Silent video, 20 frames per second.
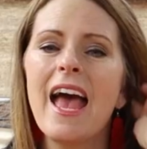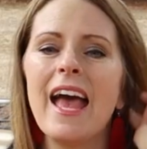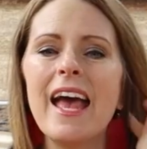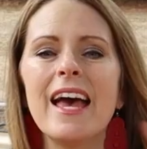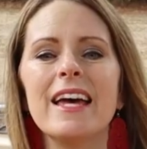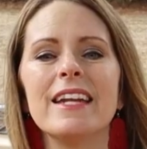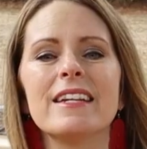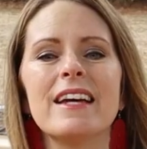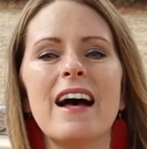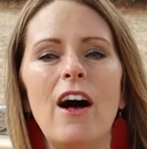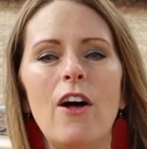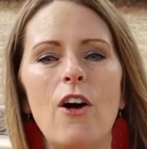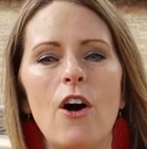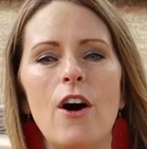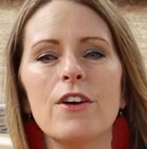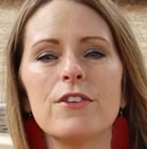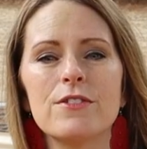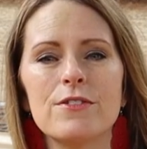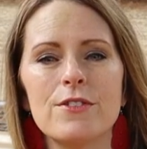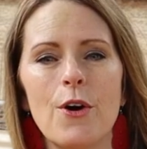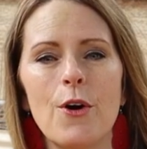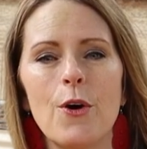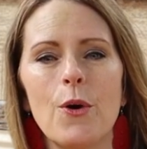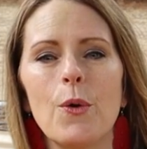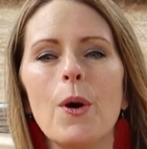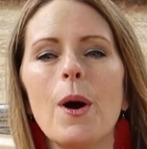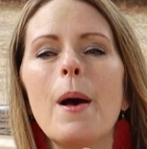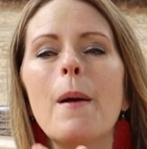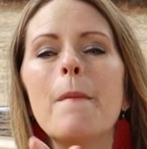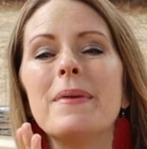And I'll
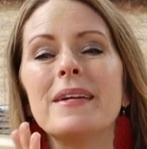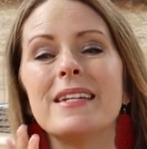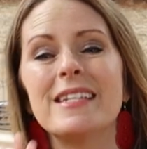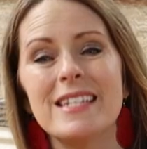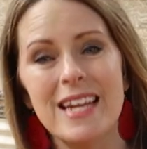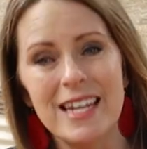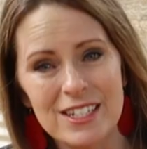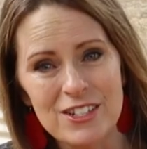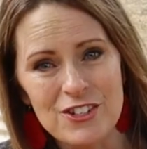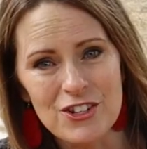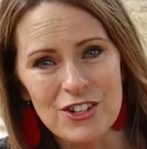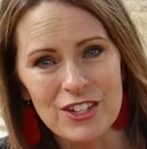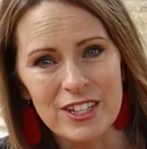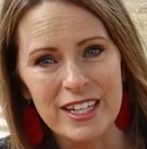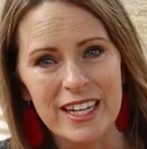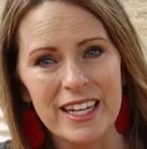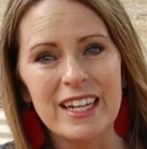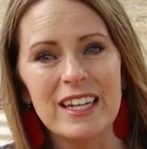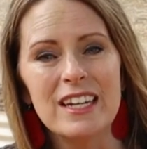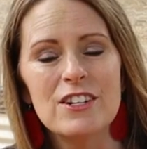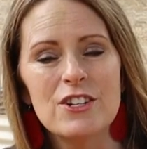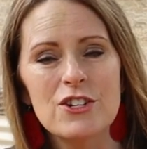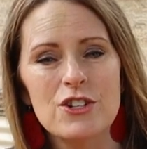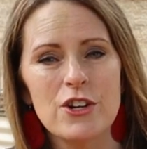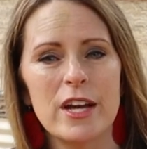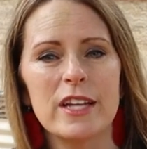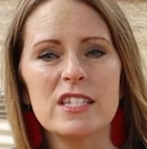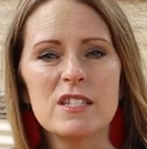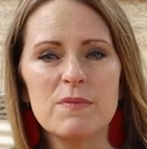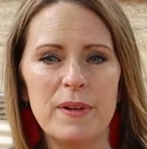also potentially
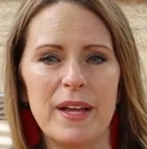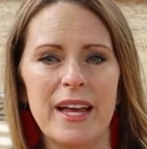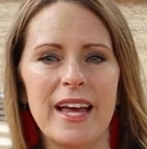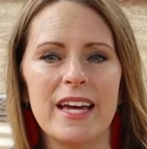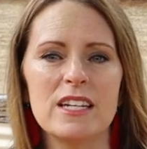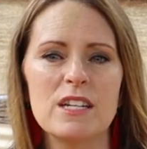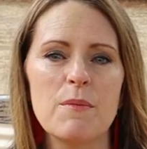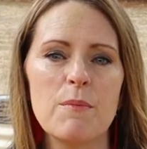transplant